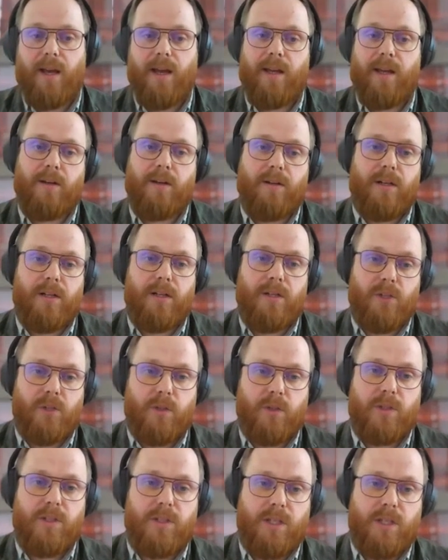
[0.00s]
and are
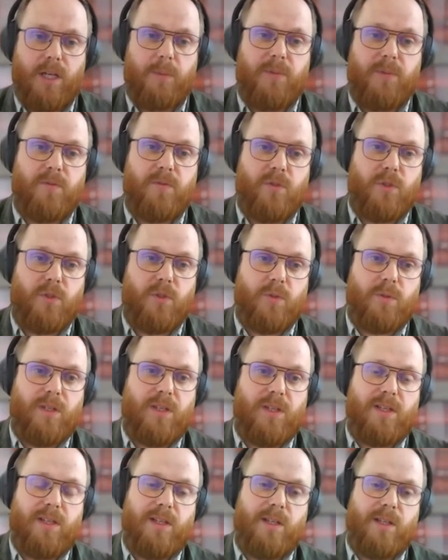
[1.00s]
certain types
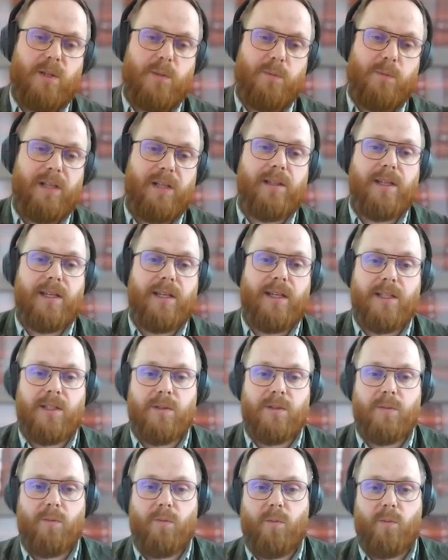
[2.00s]
of
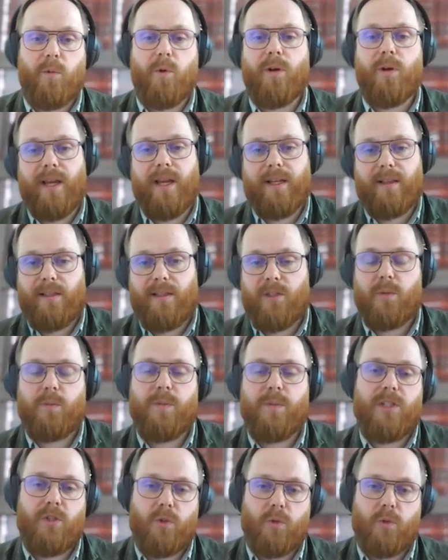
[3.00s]
building more likely to
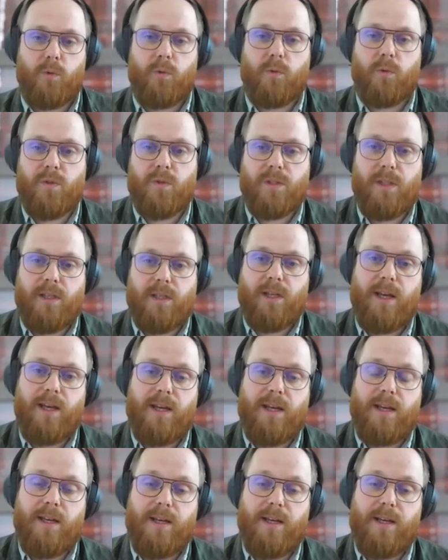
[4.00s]
be schools